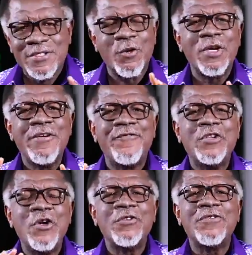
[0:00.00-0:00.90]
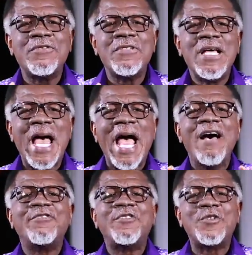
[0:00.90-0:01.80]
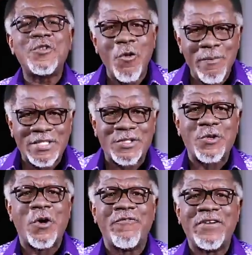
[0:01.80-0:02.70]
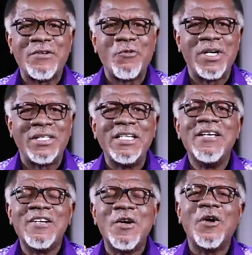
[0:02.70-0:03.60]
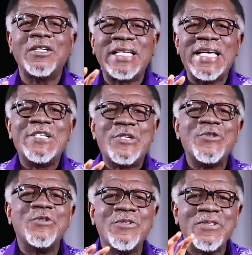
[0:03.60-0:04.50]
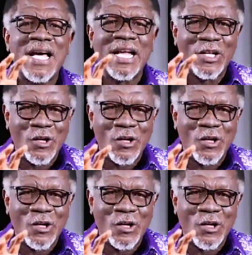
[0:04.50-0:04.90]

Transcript: So if you don't have so much to offer the world, God can do a